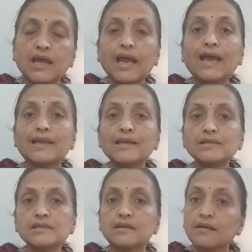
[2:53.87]
and
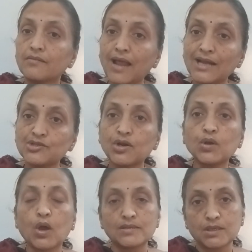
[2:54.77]
its natural
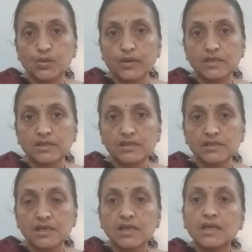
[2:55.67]
consequences.